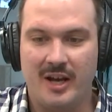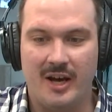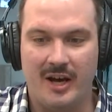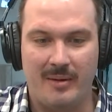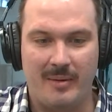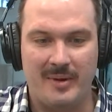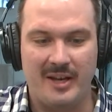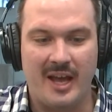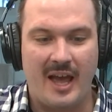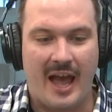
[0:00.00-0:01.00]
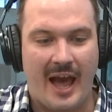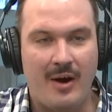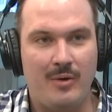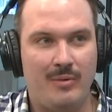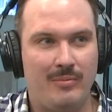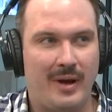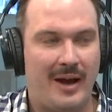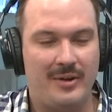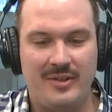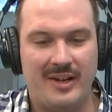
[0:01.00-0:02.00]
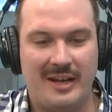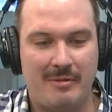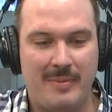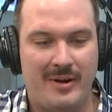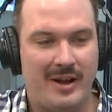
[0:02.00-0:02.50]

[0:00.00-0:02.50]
Uh, I mean, how how did that come about?